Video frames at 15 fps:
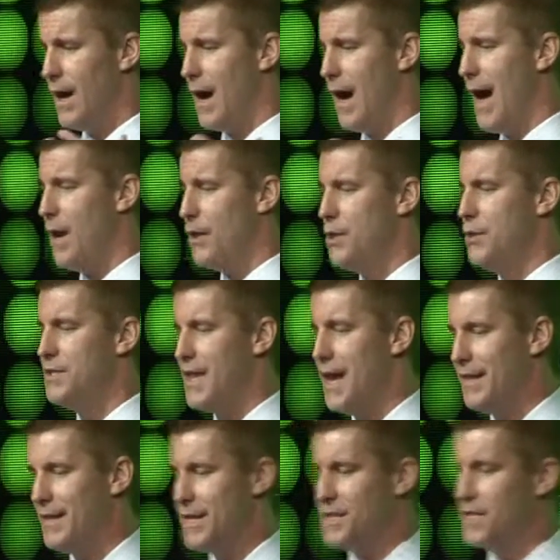How do you
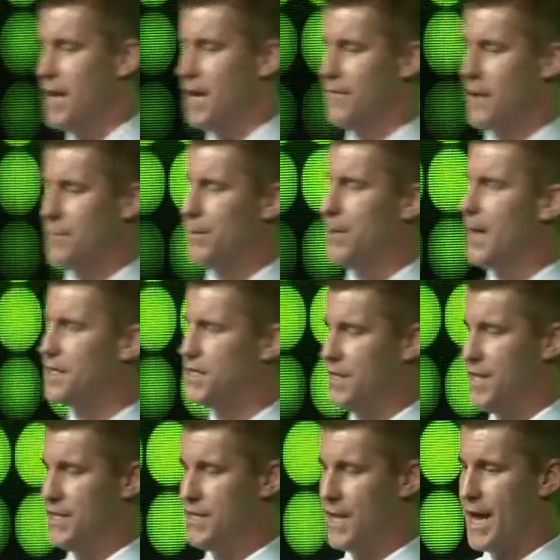take that set of
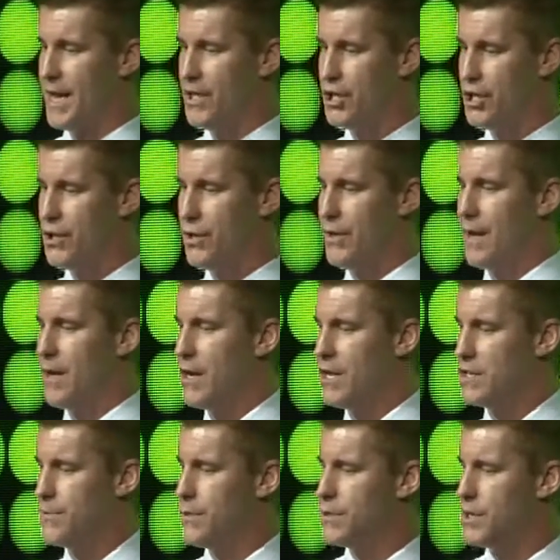complexities and ensure that
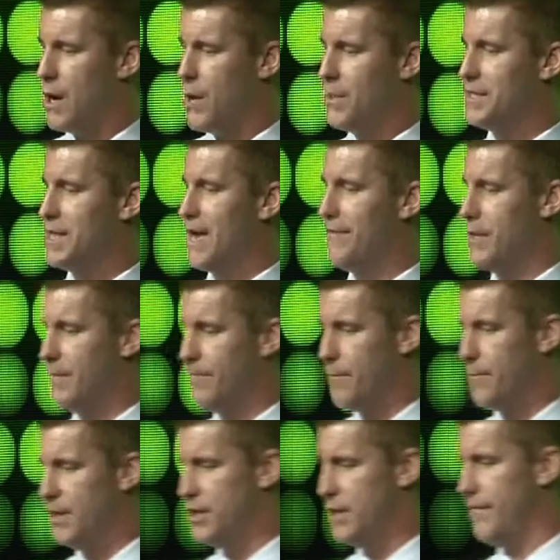customers always have the
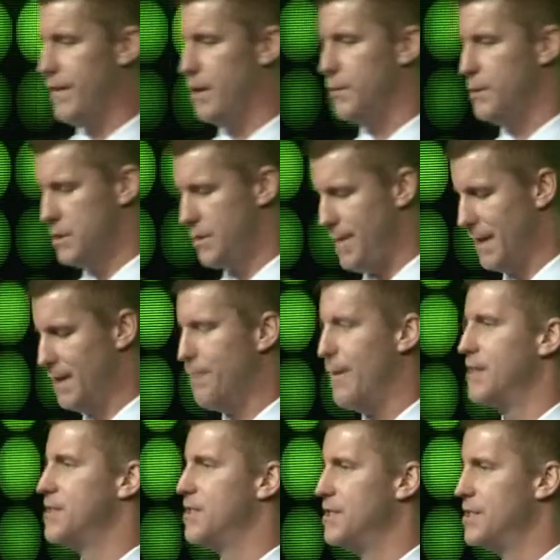information available to make the
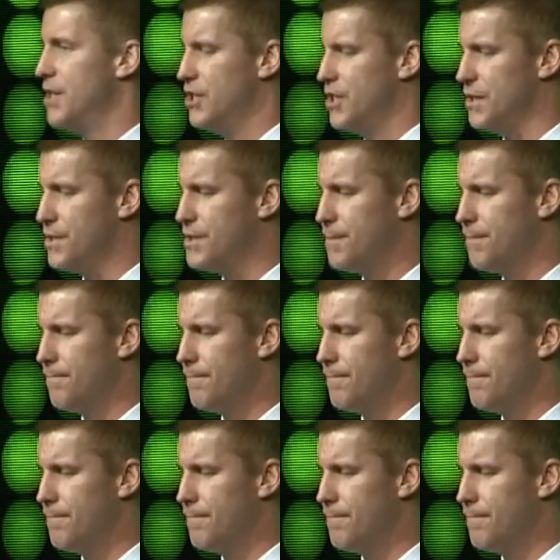best decisions?